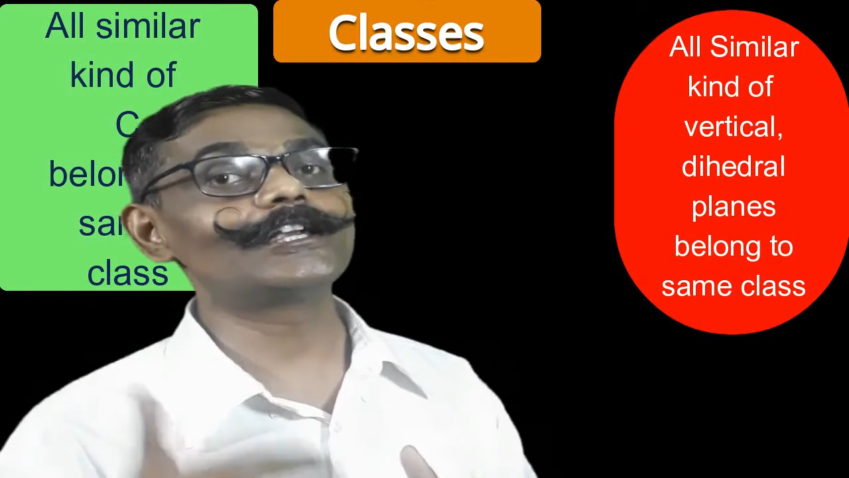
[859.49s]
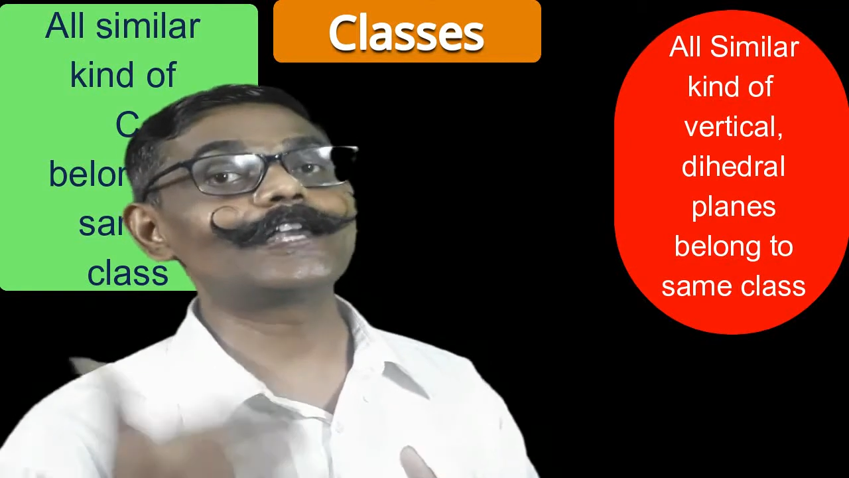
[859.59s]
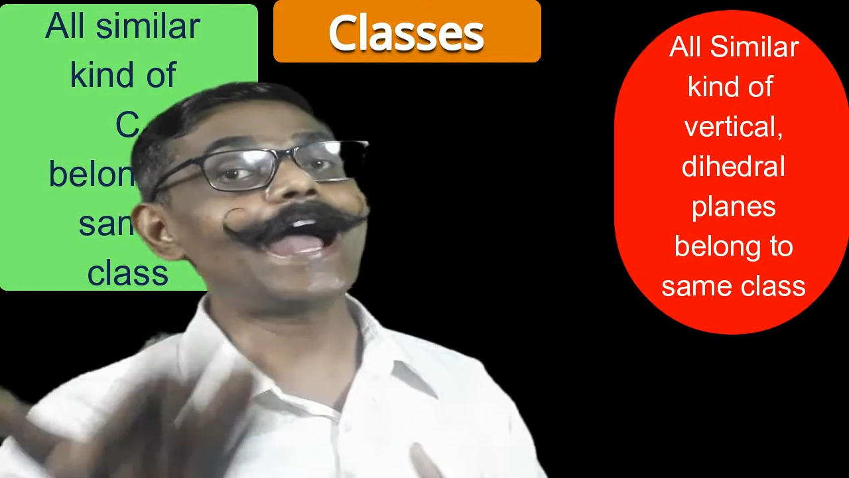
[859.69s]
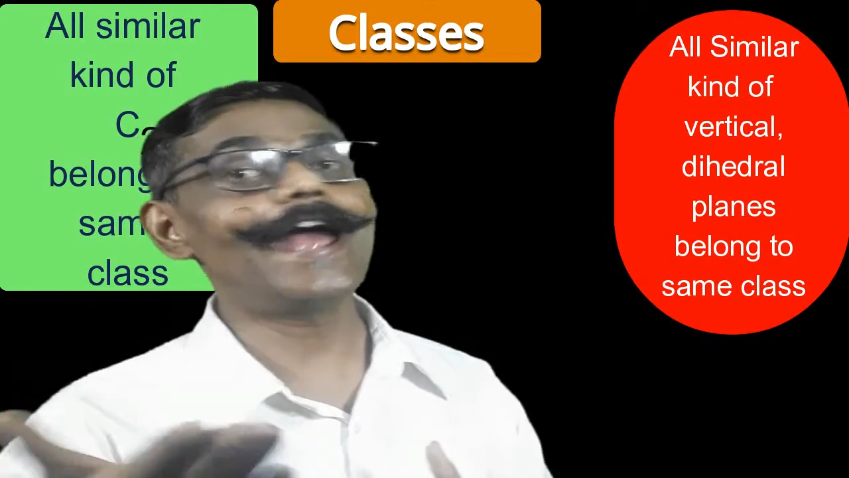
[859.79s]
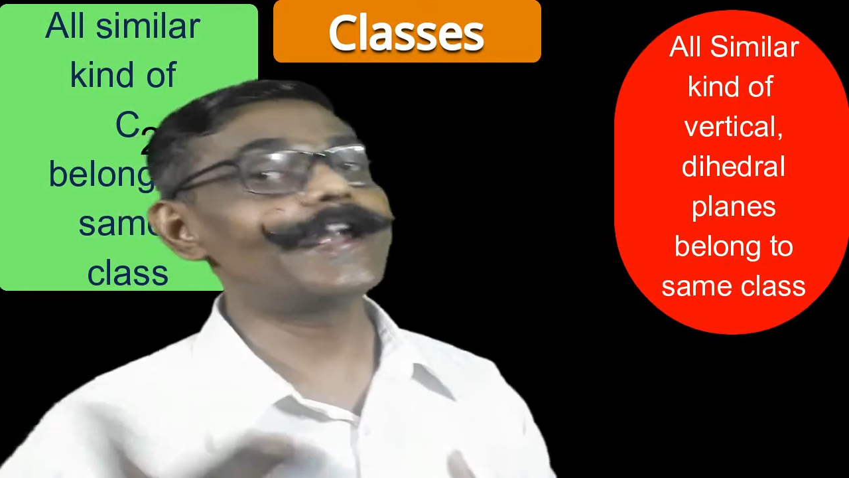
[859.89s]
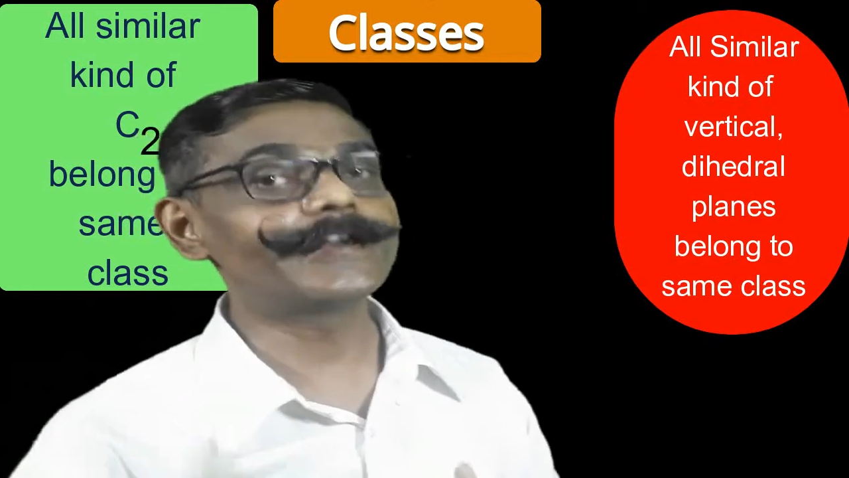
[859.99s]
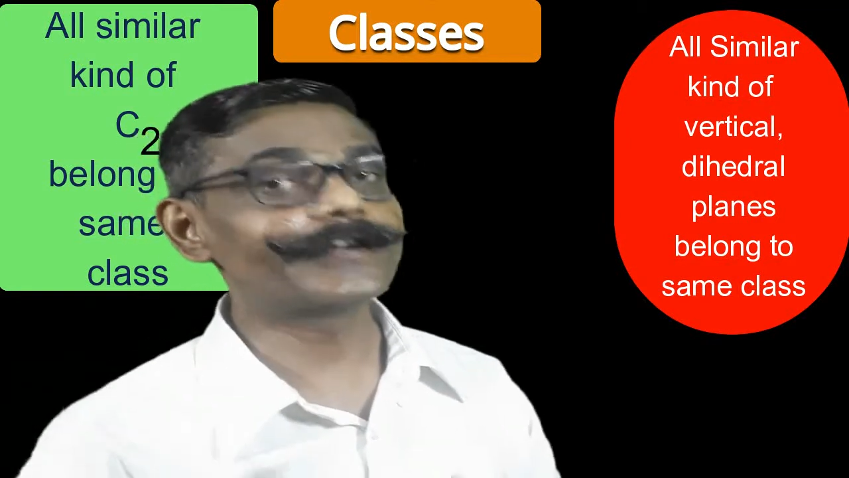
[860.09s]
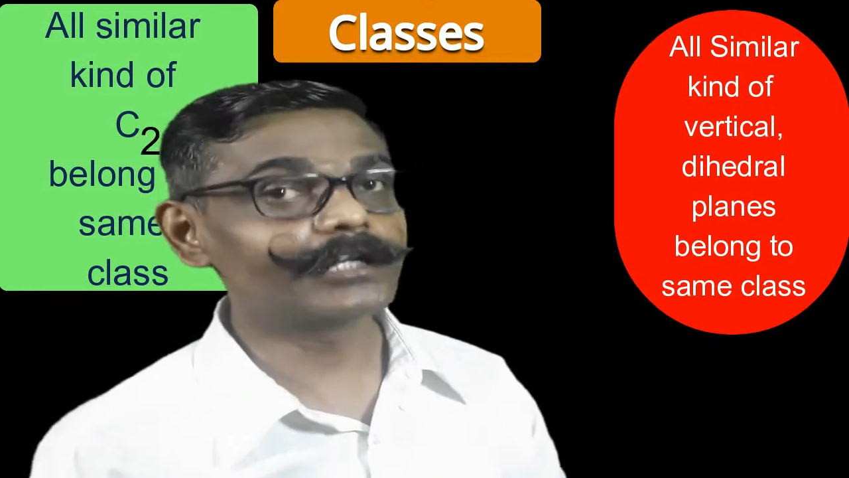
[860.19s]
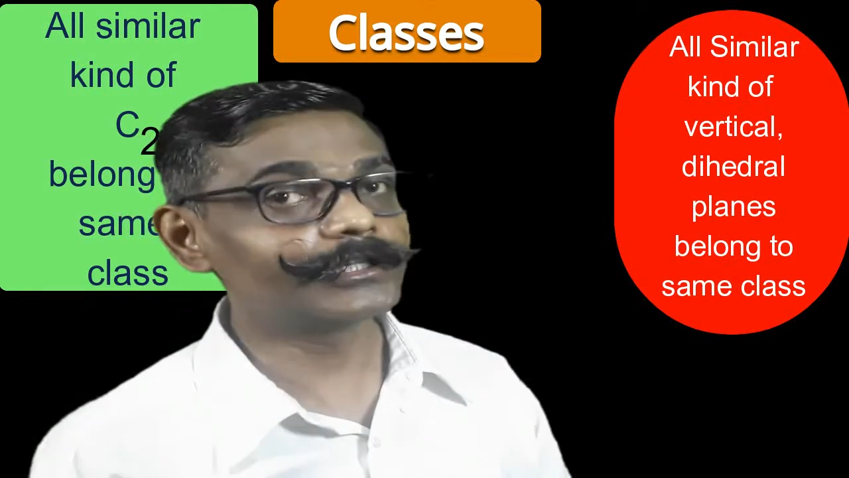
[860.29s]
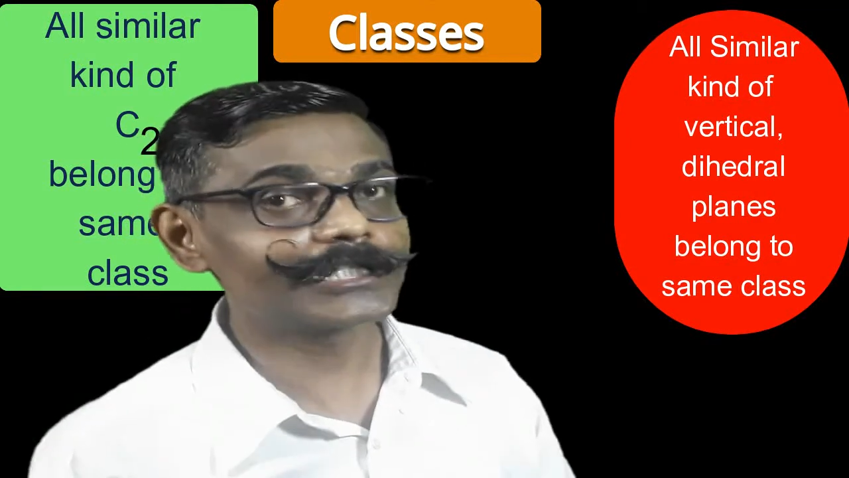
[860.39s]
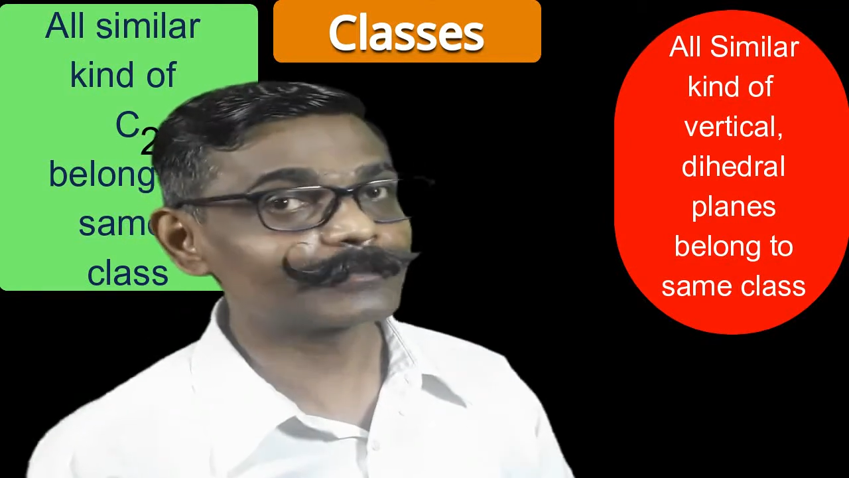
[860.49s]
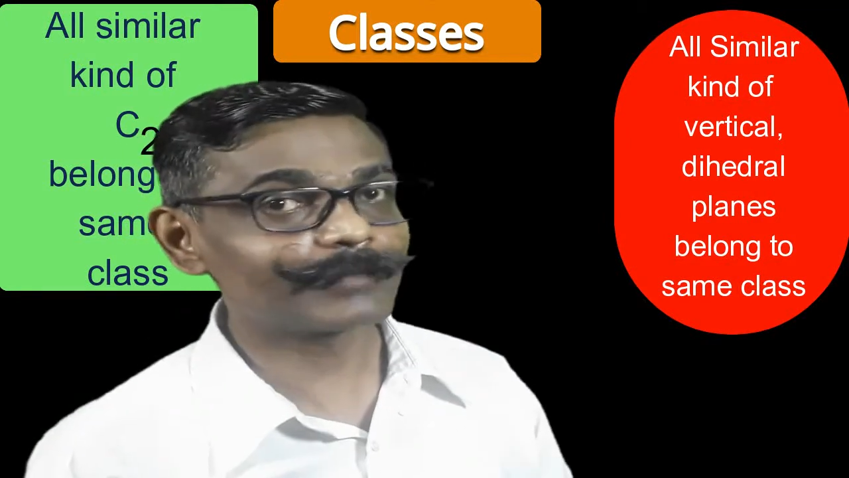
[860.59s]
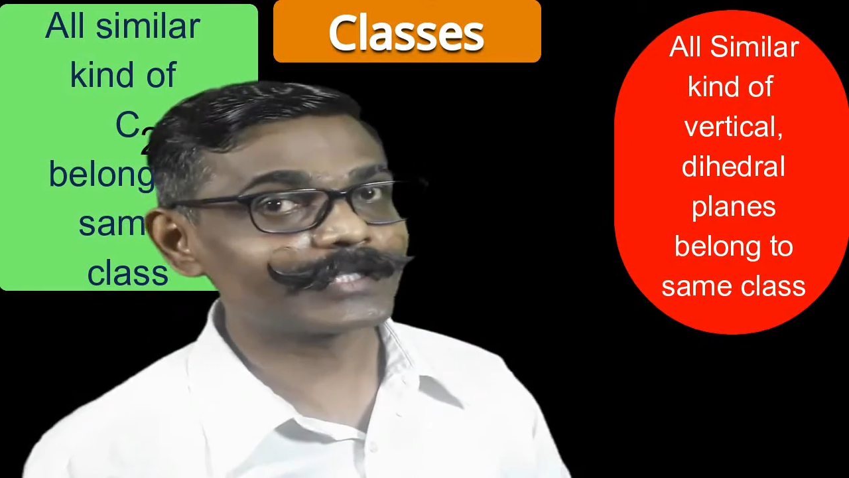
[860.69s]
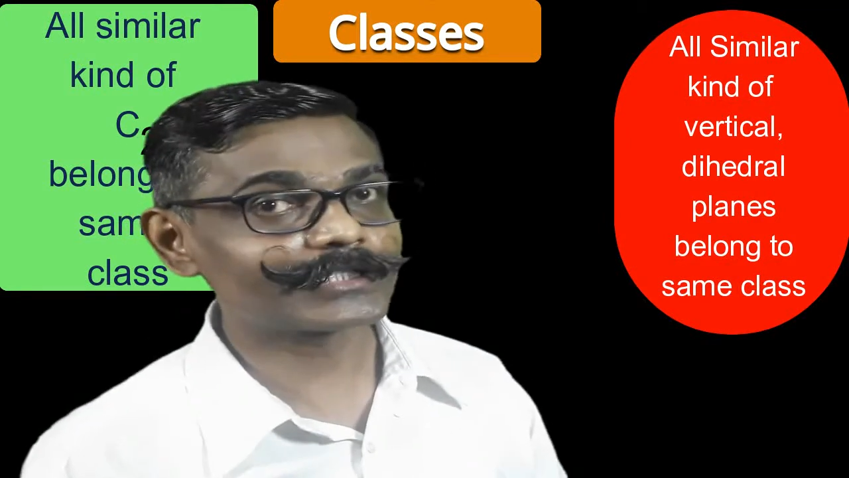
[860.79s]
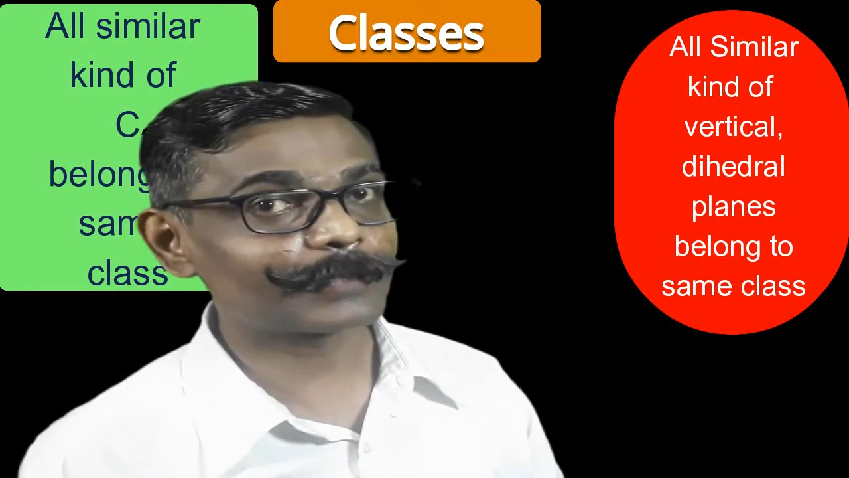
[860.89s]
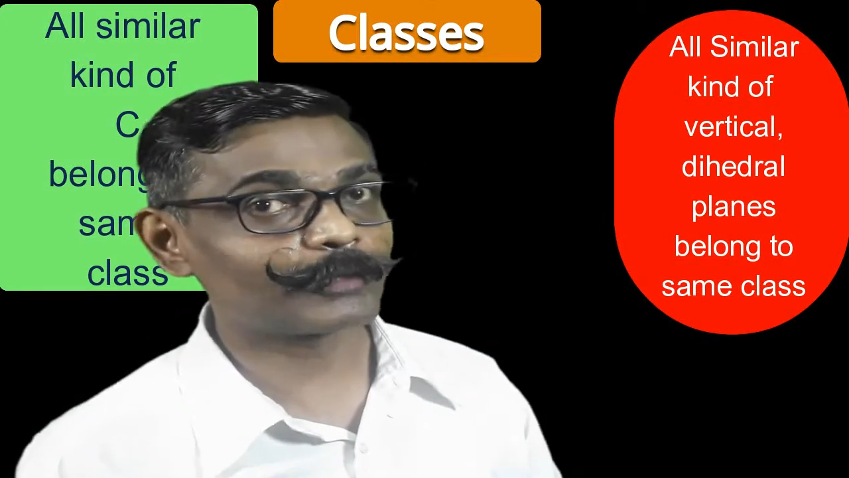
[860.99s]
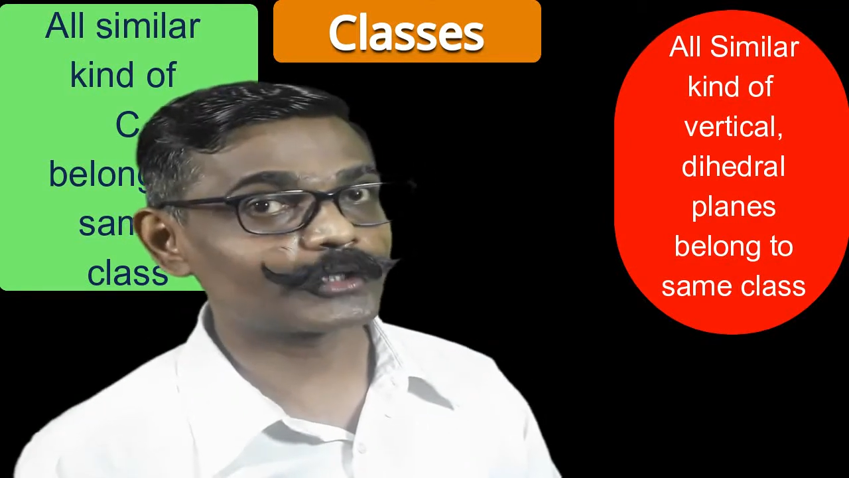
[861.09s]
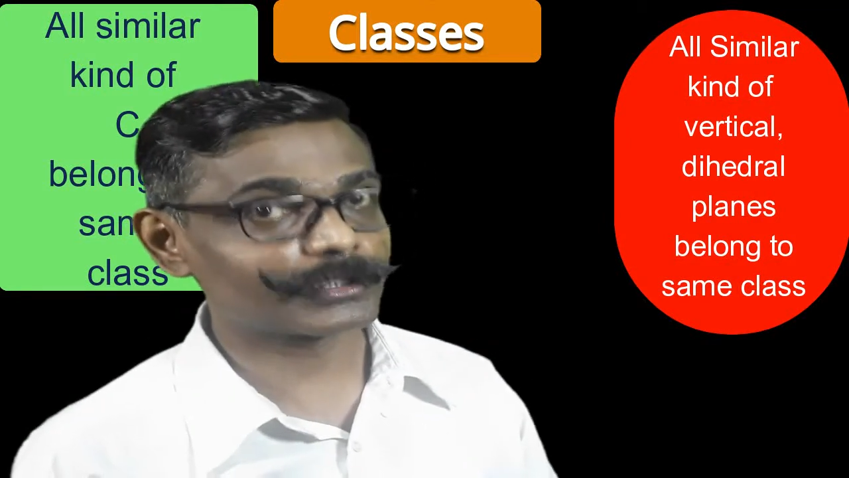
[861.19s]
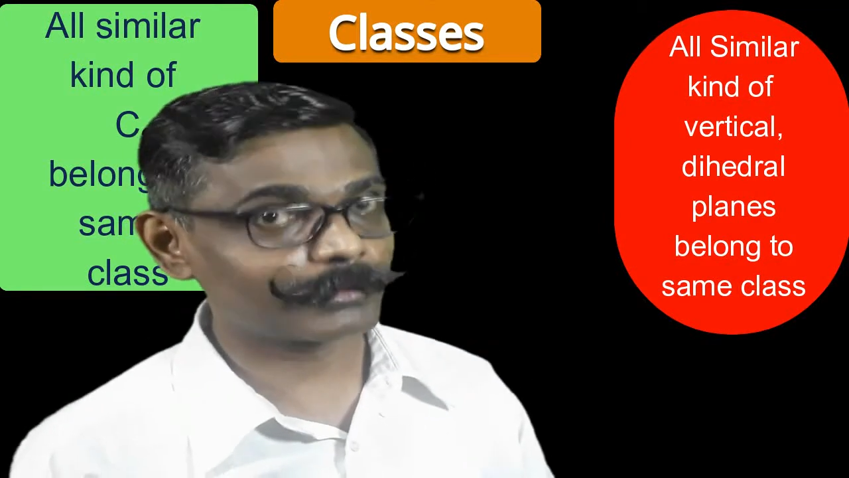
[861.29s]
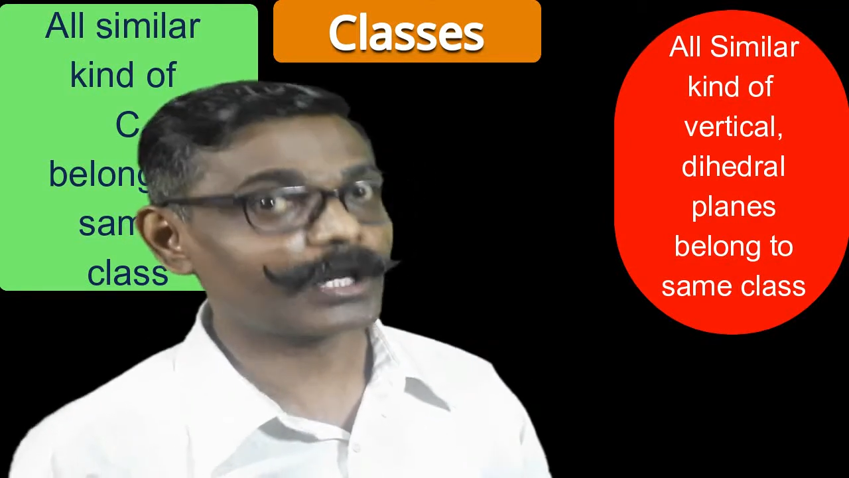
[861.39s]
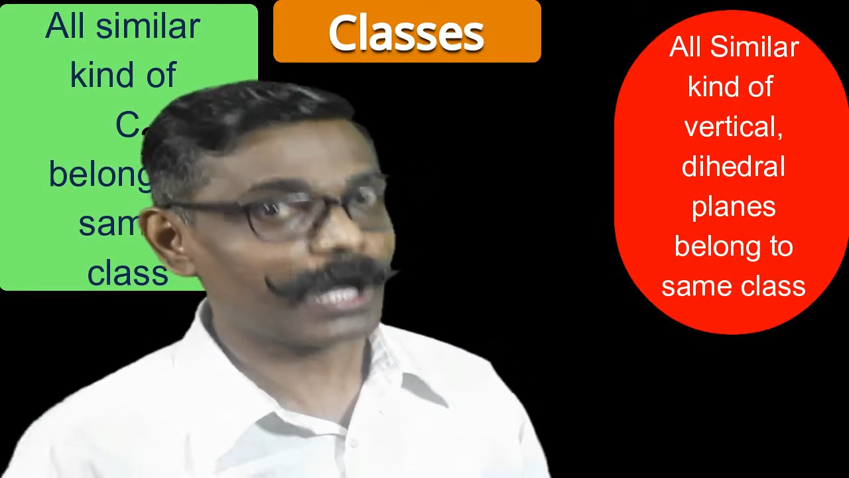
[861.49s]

diagonal, these planes are possible.